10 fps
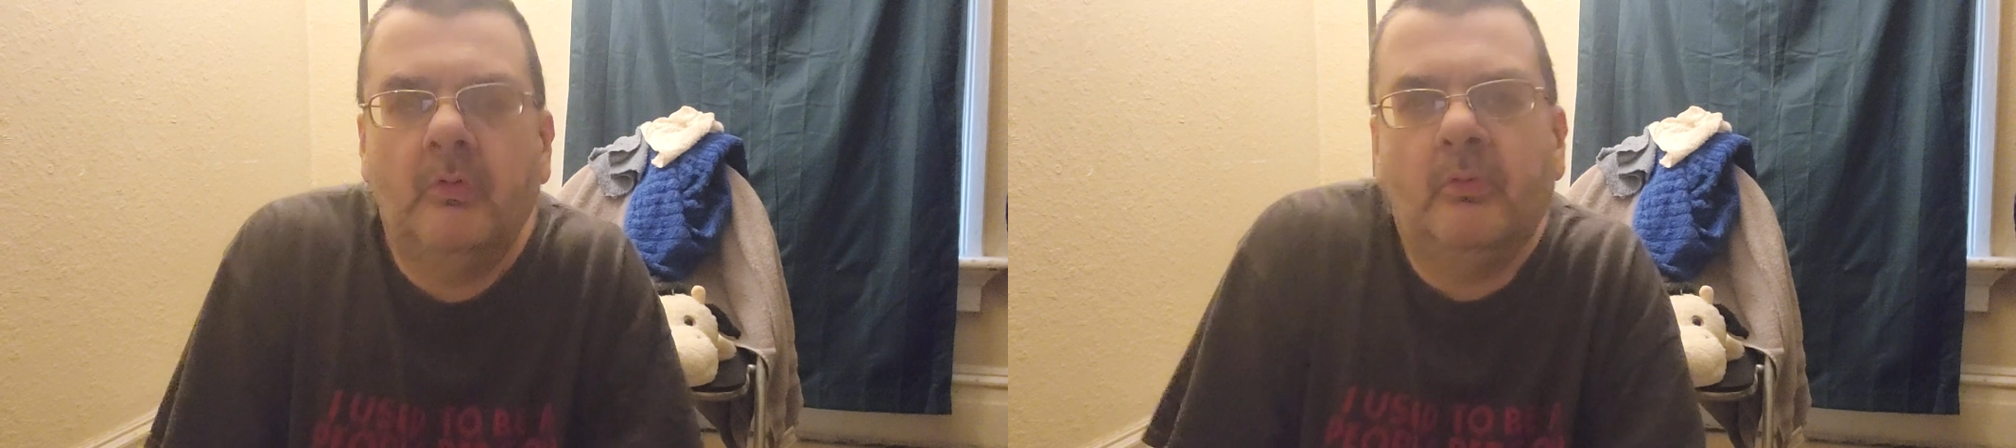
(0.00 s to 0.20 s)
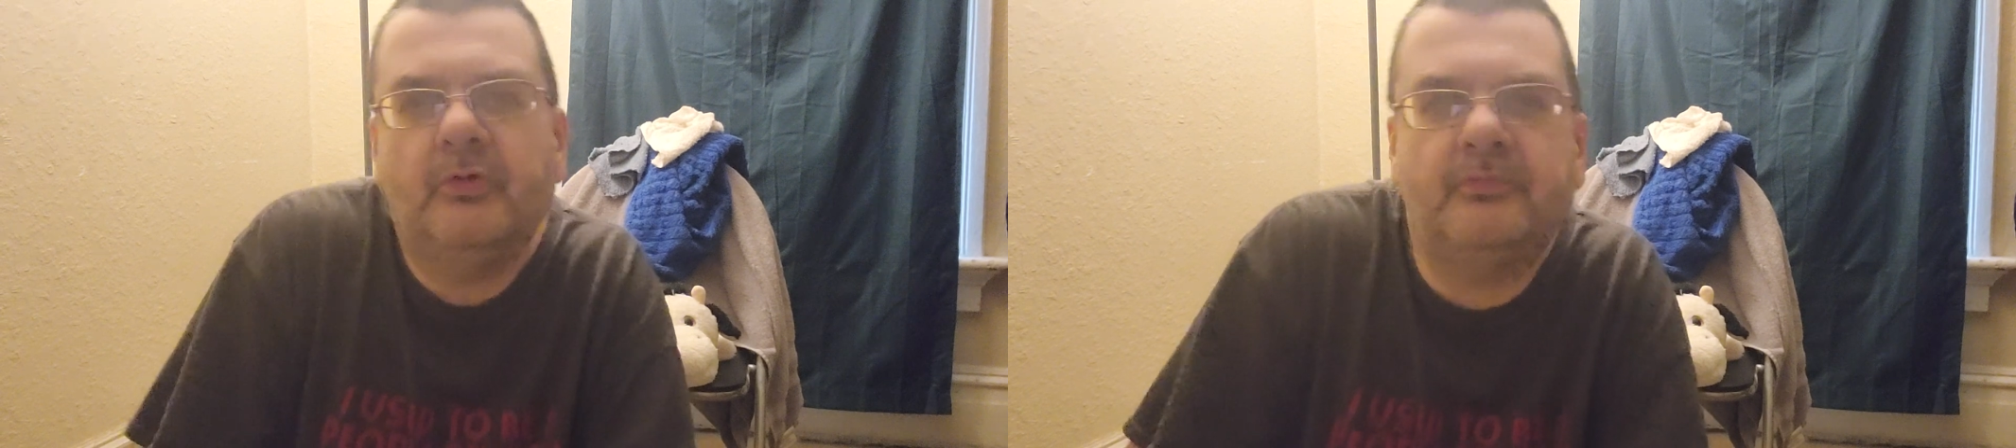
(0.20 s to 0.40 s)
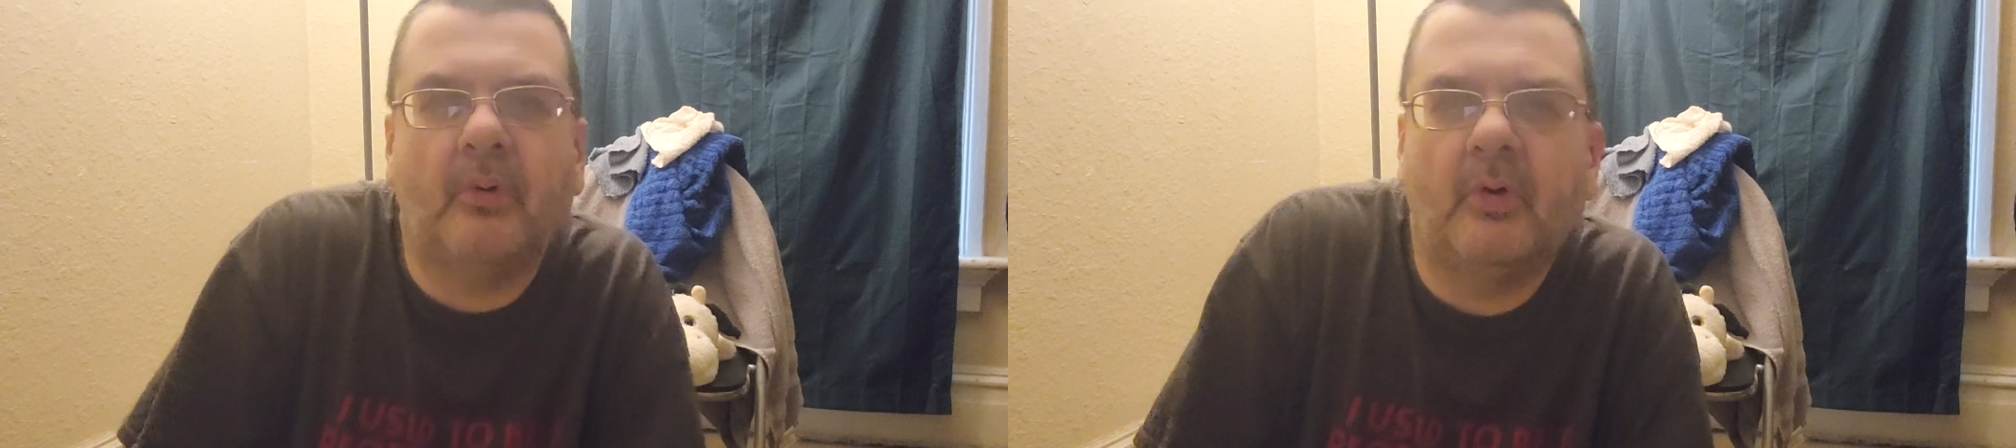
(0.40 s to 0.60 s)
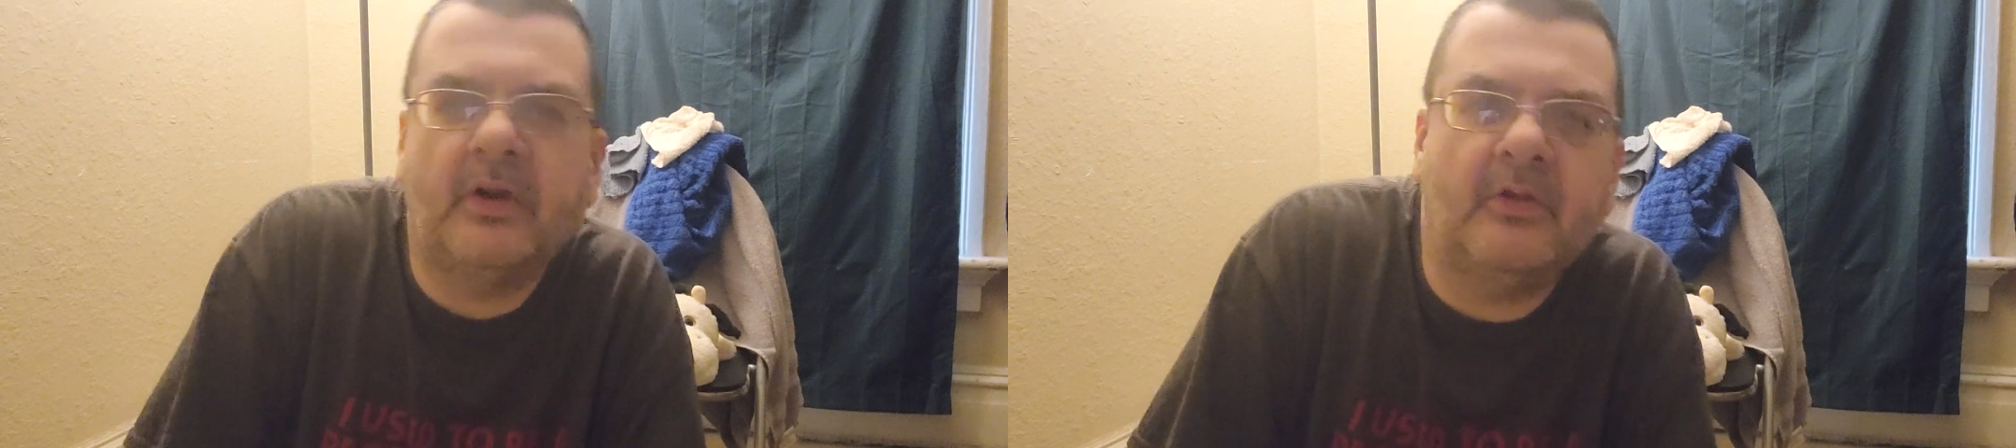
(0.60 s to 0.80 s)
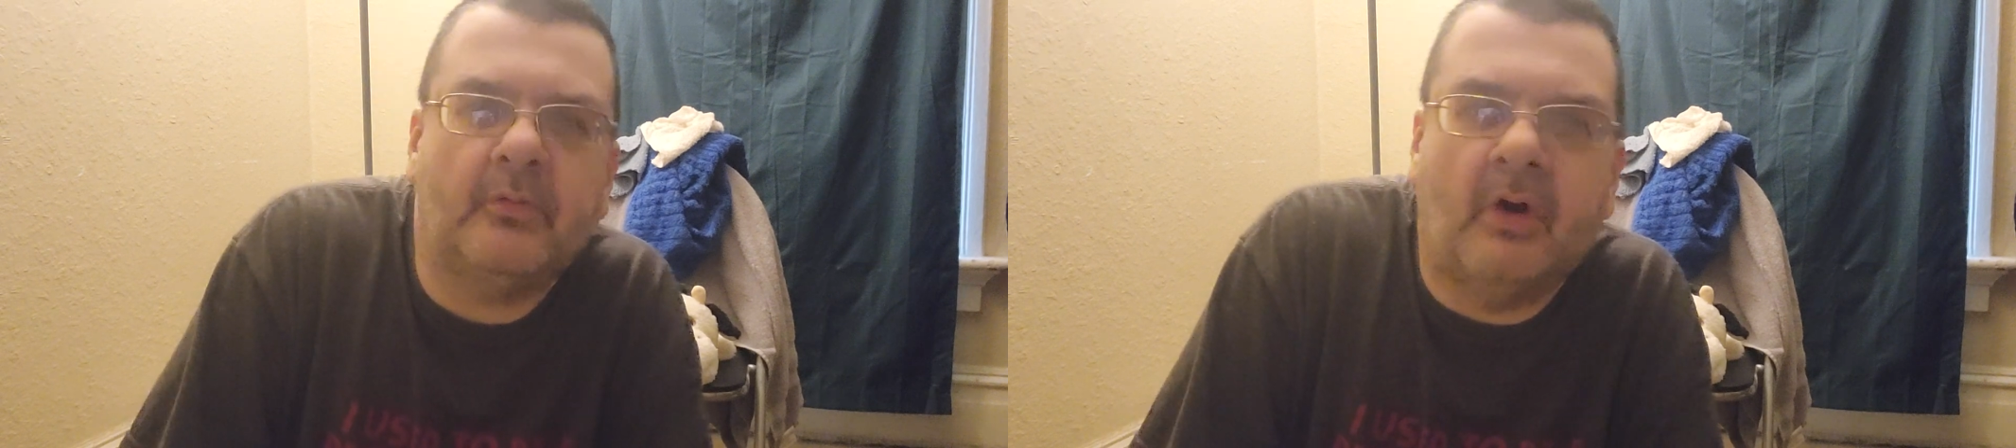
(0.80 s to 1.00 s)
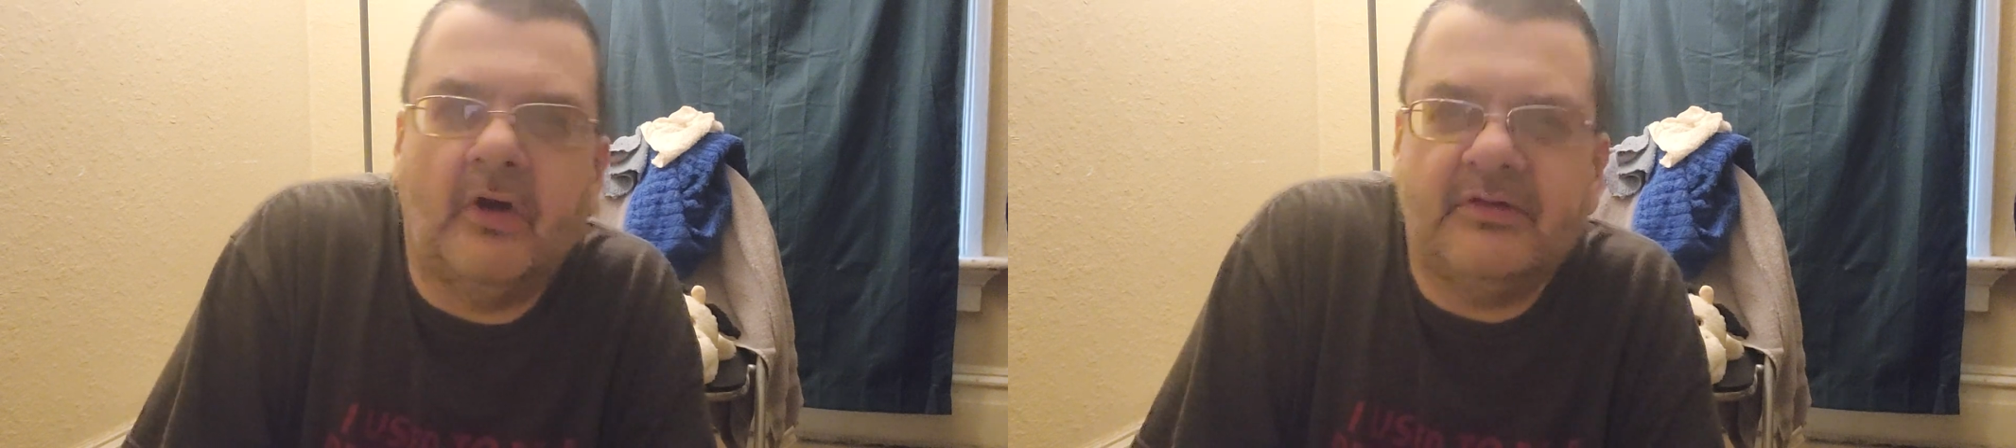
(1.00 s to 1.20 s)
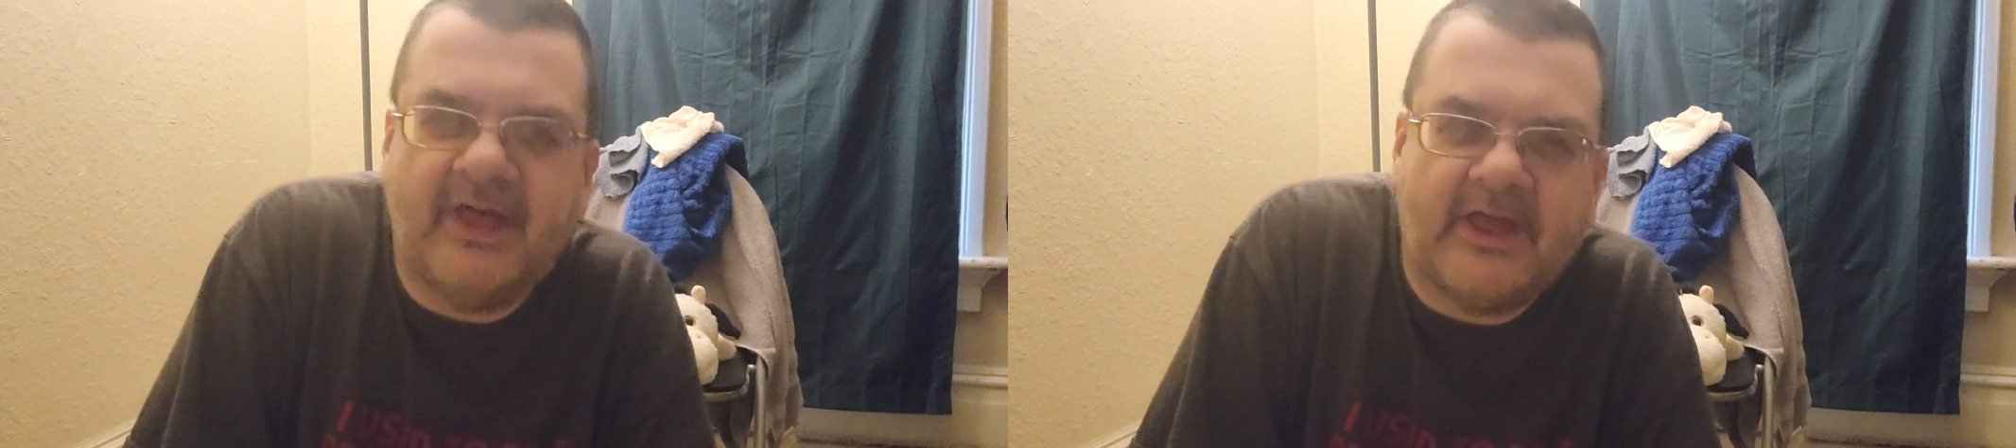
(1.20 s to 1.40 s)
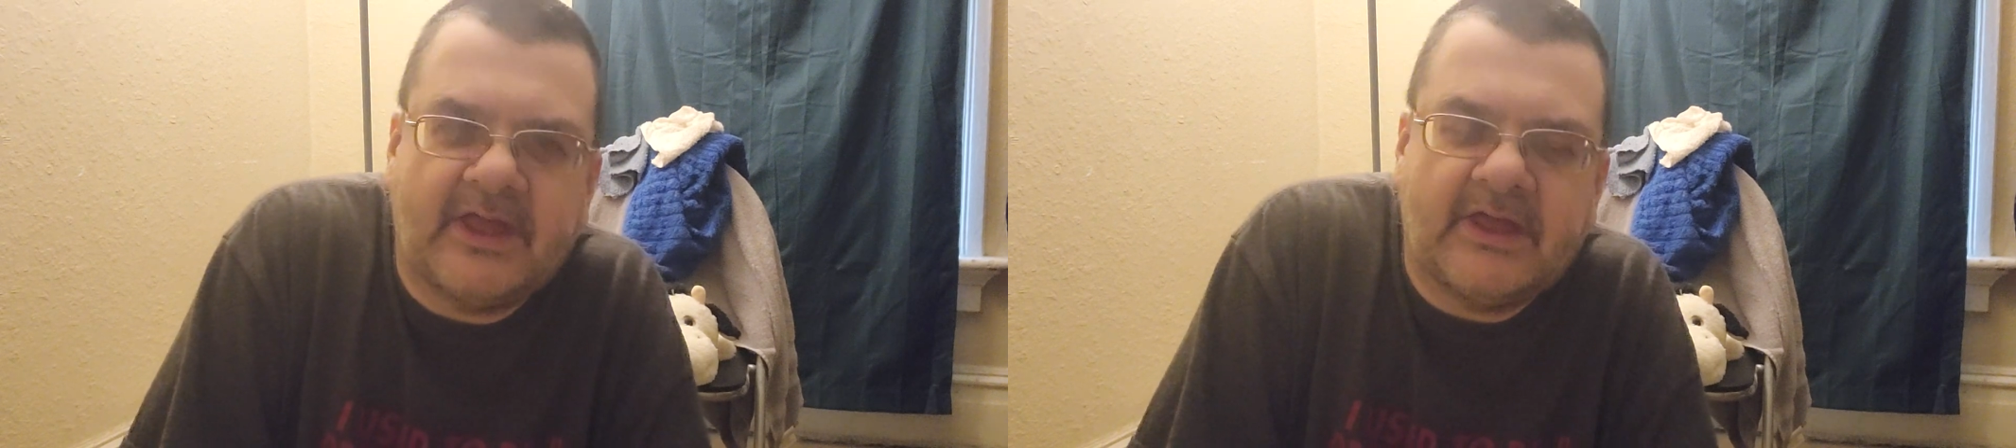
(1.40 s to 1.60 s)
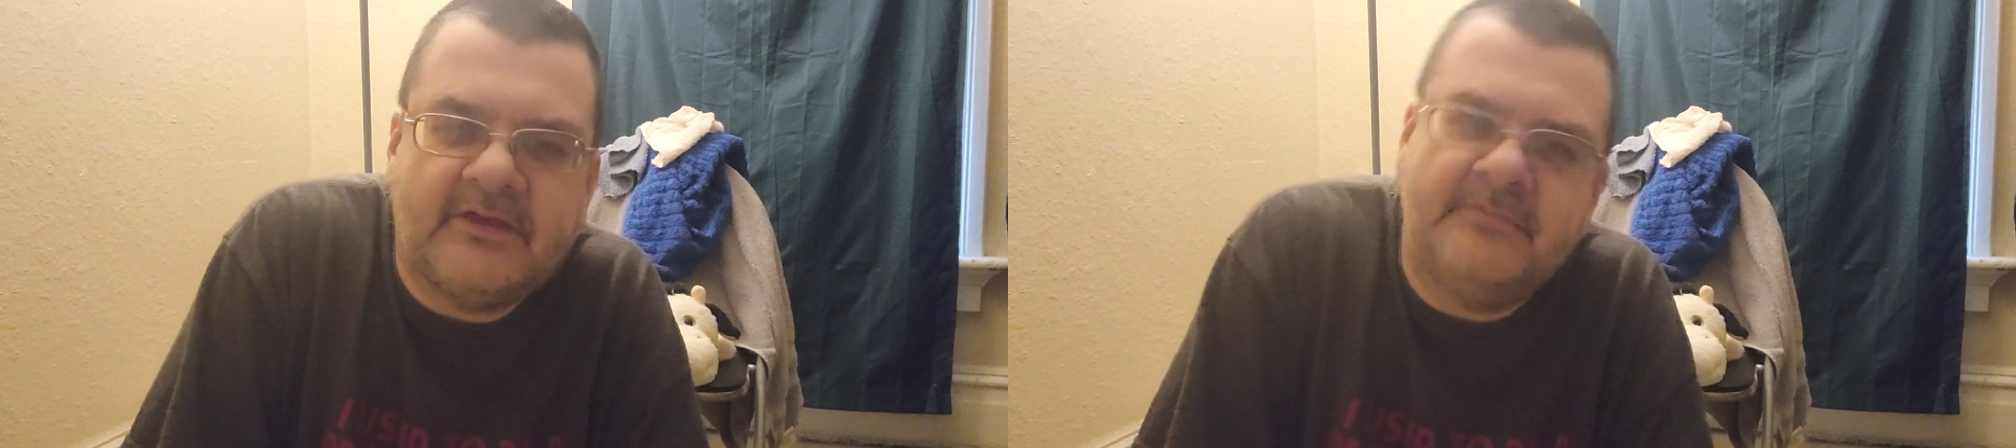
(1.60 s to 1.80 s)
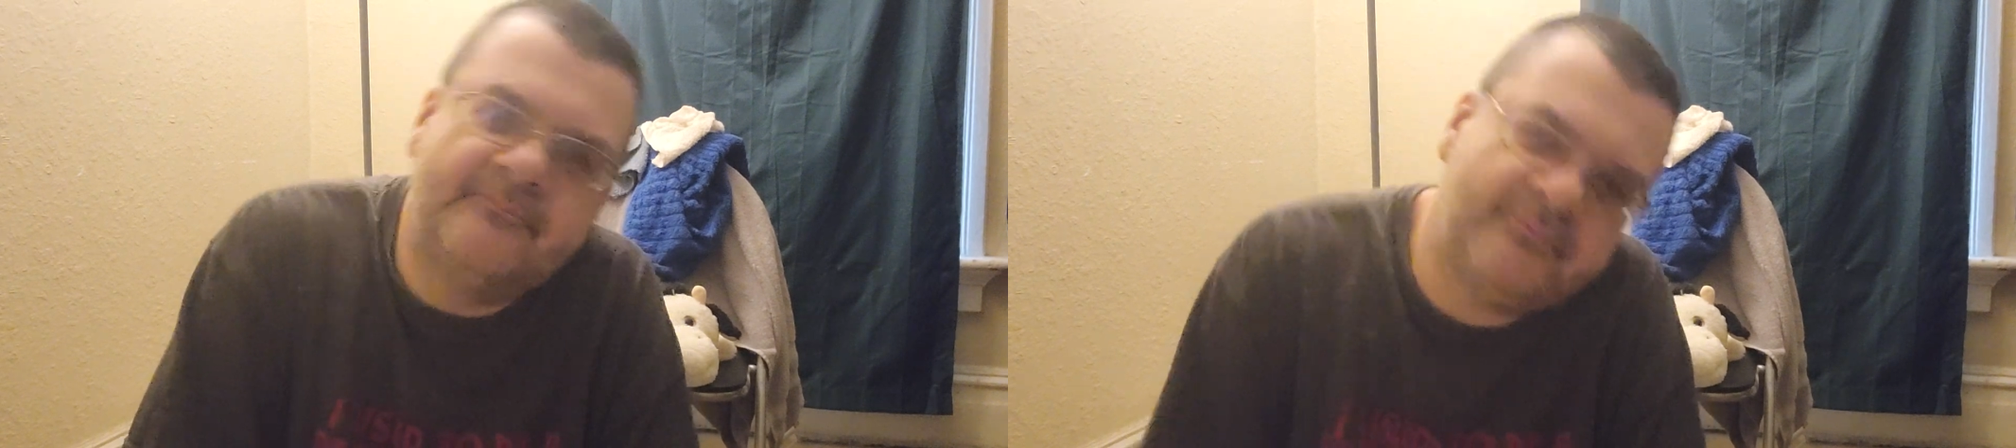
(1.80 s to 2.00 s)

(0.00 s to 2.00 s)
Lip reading: was born in the wrong decade.